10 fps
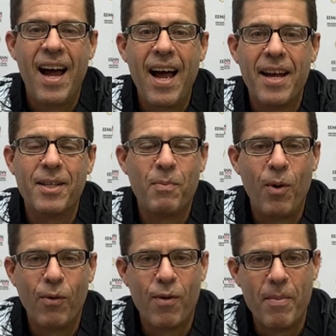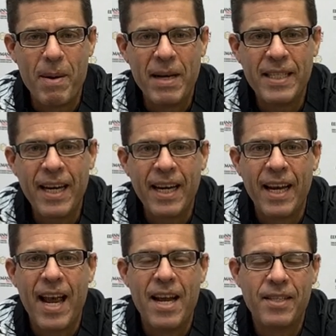Hi, it's Paul from Eemann Tech,
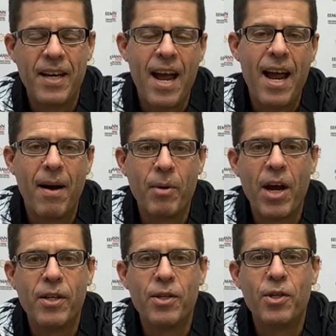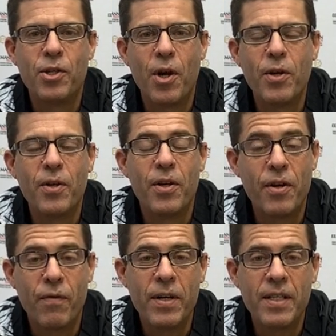and today I'm going to show you the
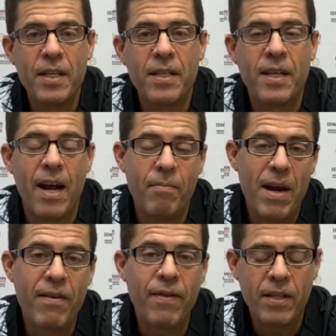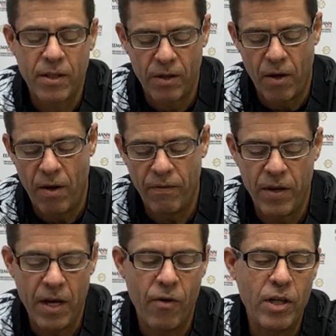differences and benefits of
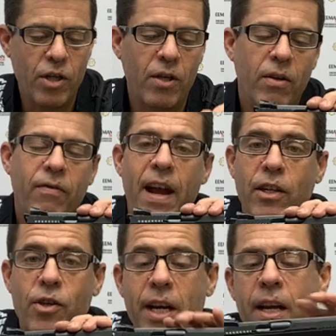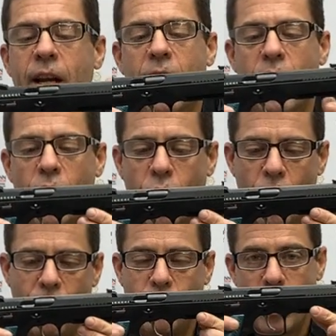the original factory
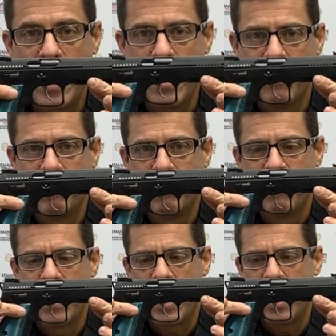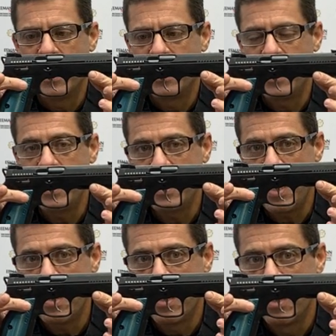curve trigger in the
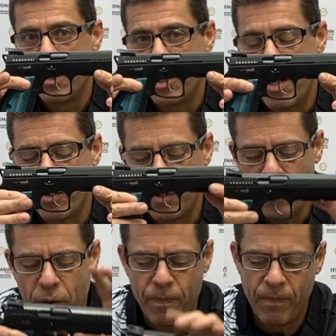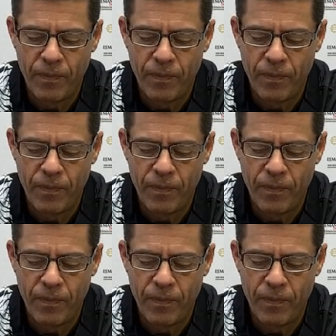CZ Shadow 2